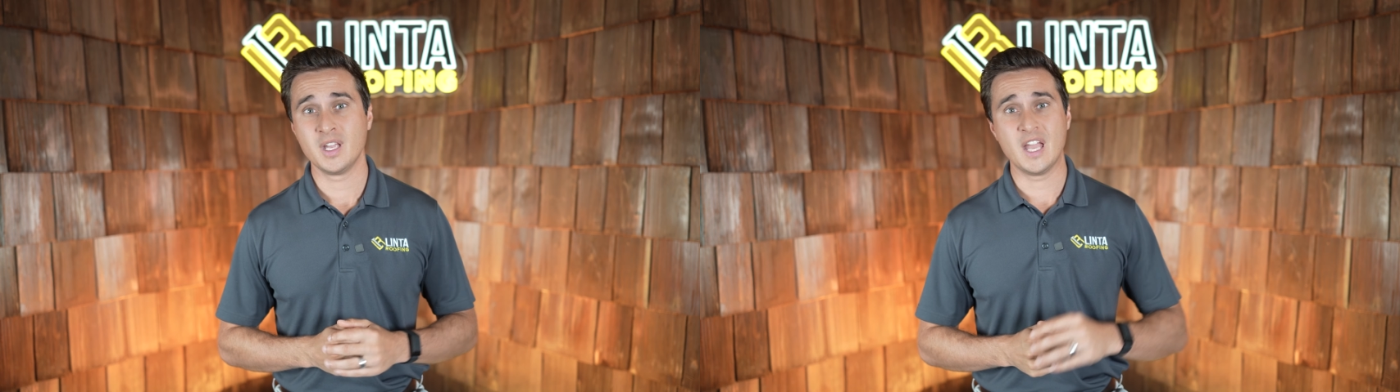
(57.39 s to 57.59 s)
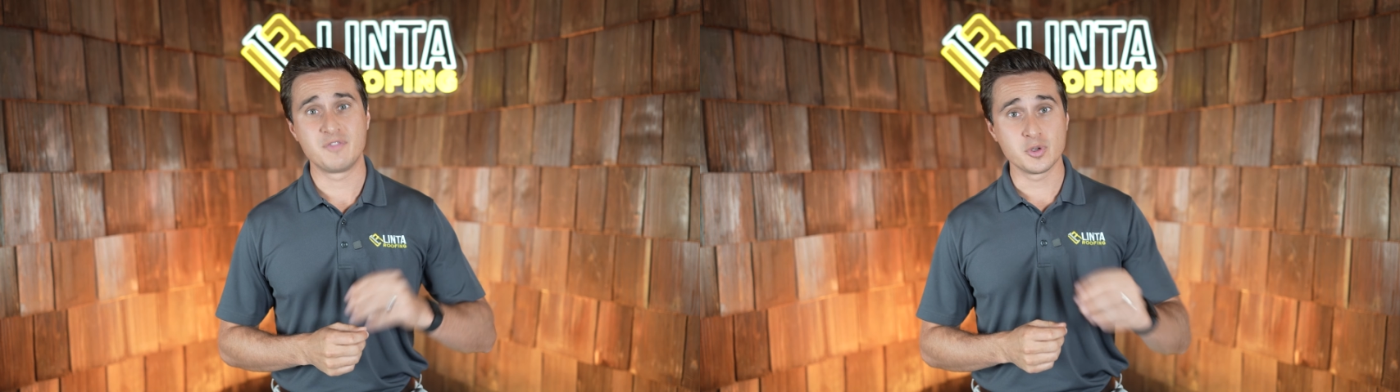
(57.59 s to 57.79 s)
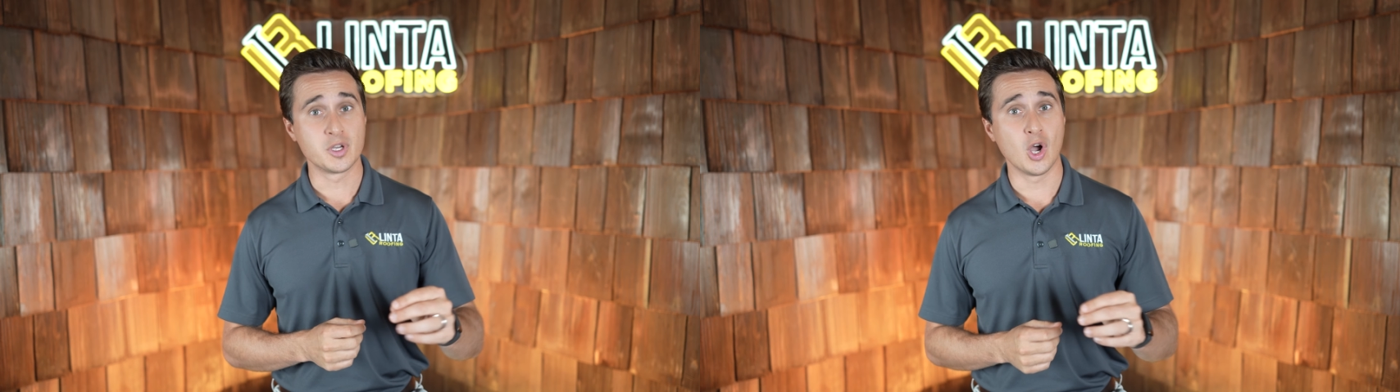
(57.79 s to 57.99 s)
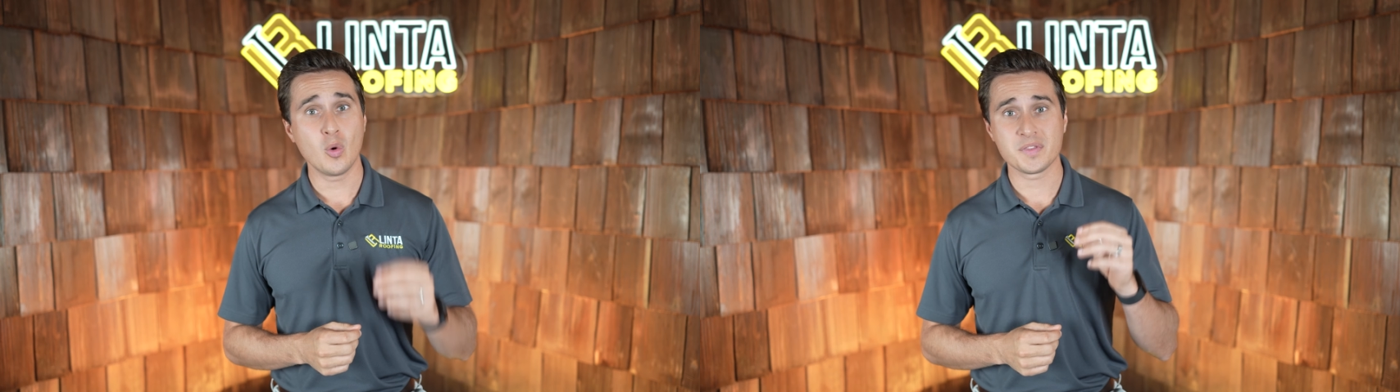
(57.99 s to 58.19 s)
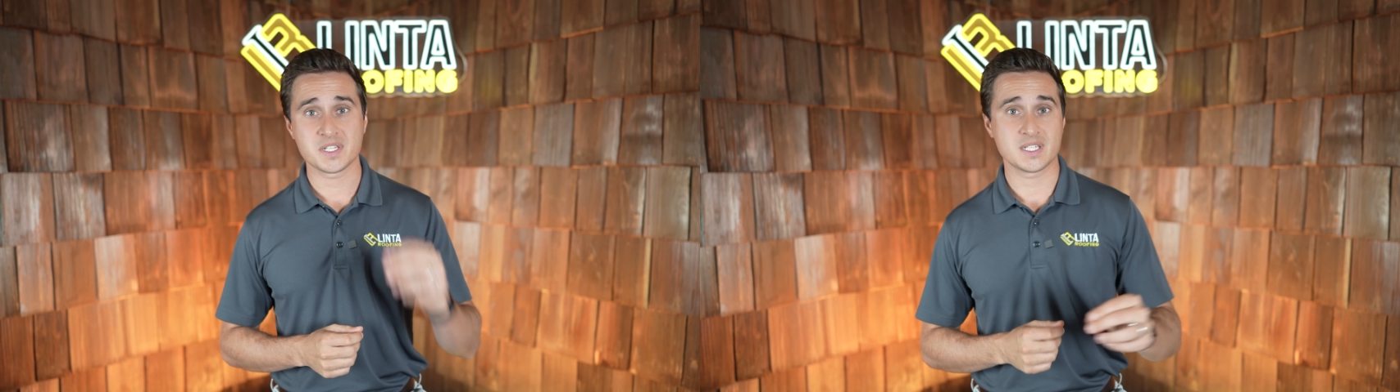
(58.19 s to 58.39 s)
If you go
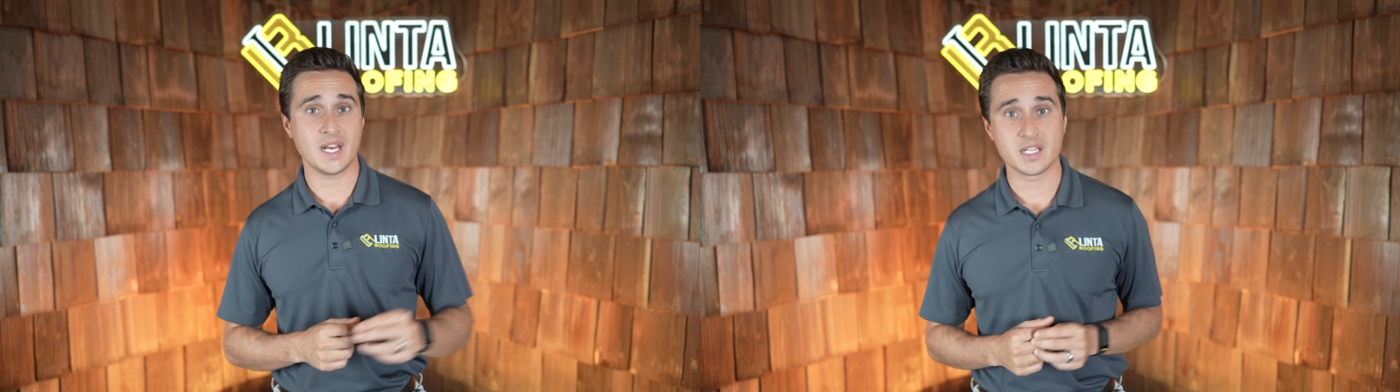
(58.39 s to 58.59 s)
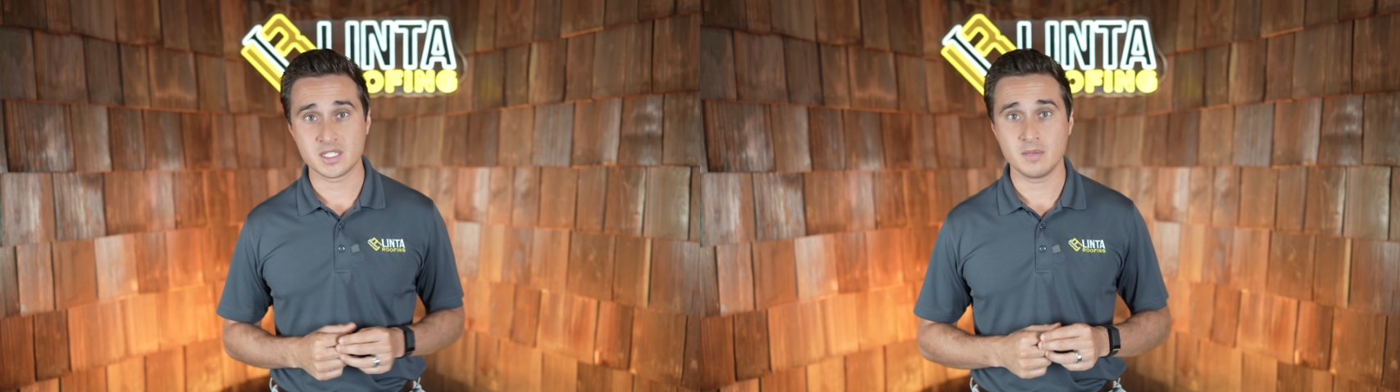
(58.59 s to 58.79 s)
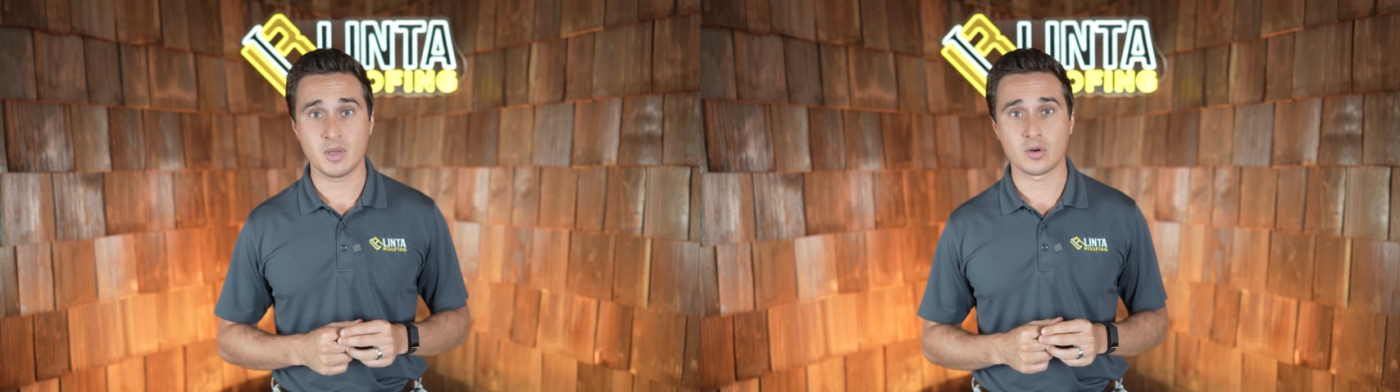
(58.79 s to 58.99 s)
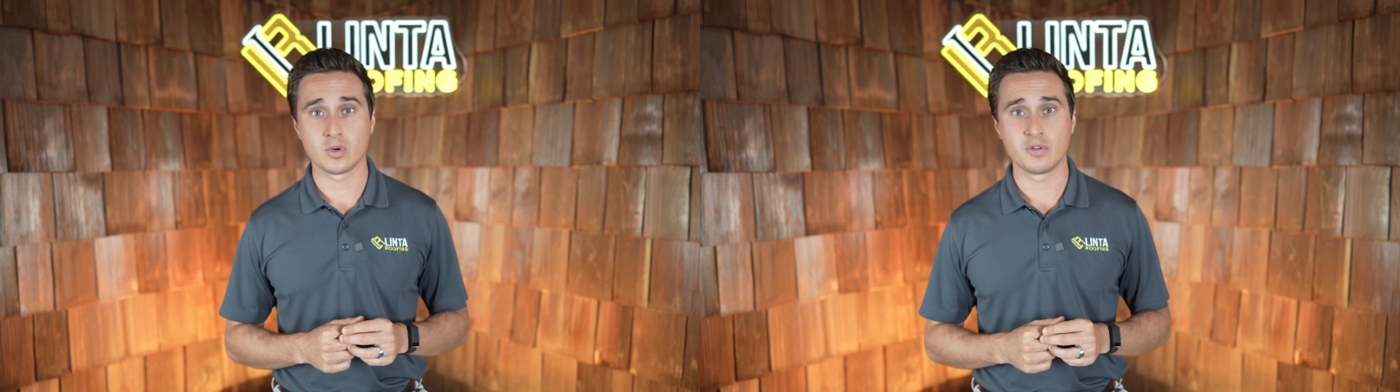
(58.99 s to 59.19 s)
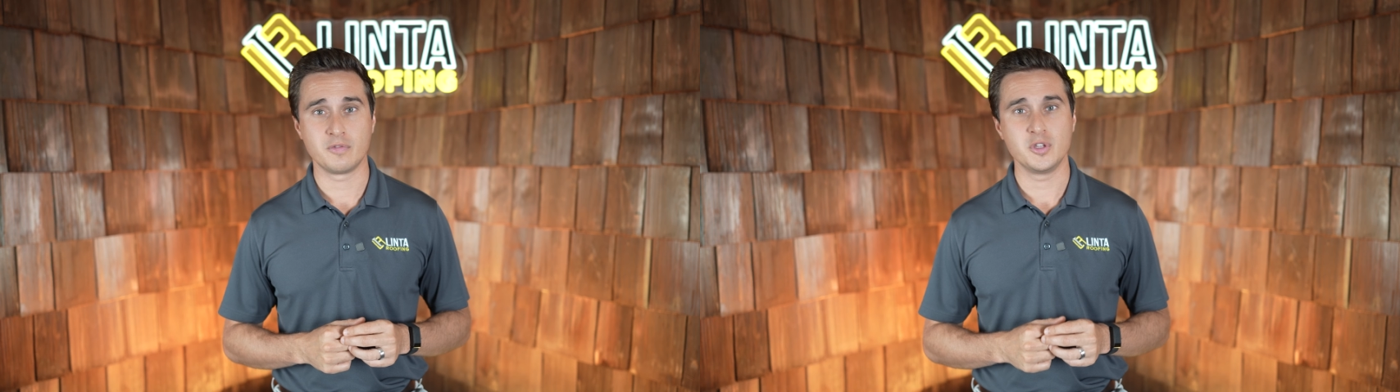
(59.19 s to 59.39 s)
with a standing seam metal roof,